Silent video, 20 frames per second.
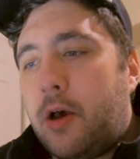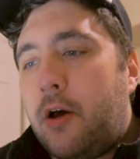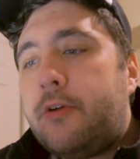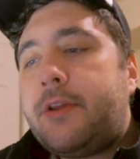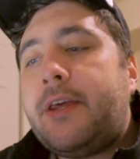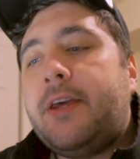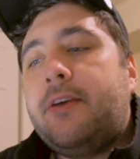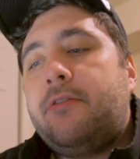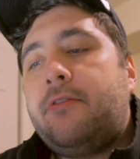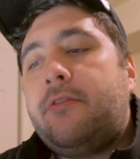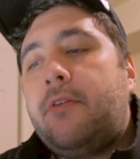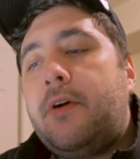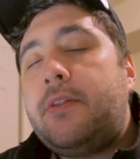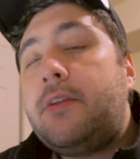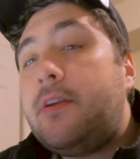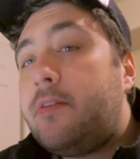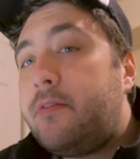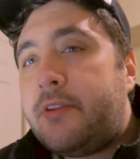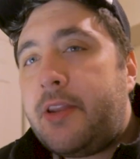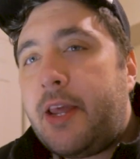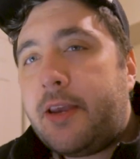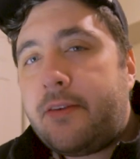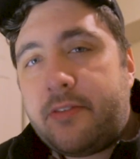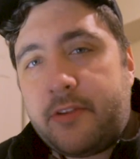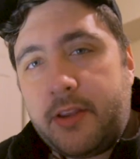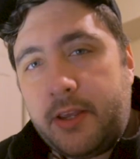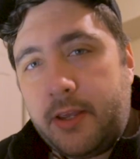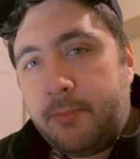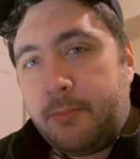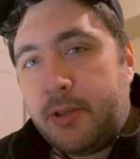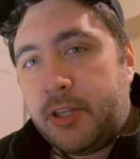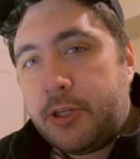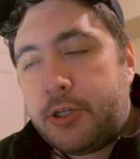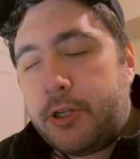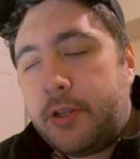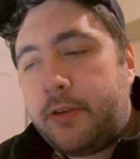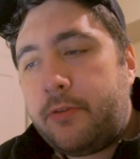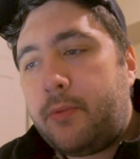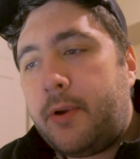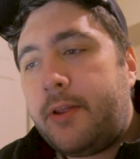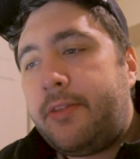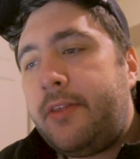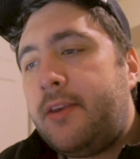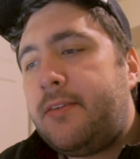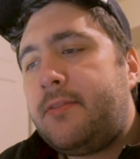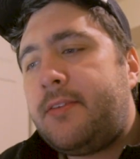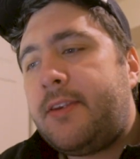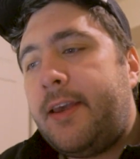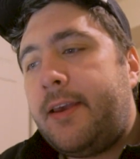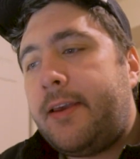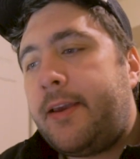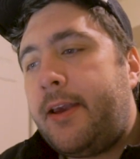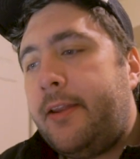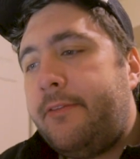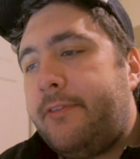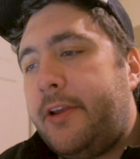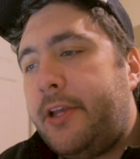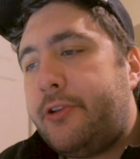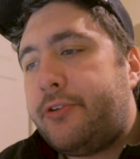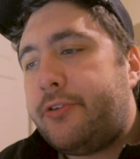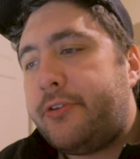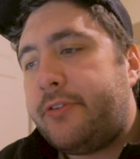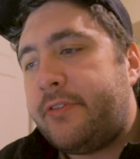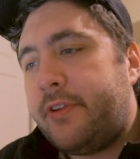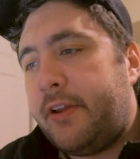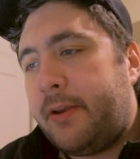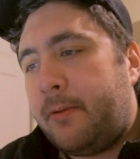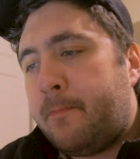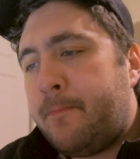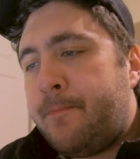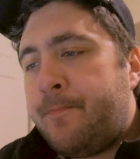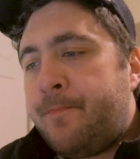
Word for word: Okay, so on this next image is where things get kind of interesting.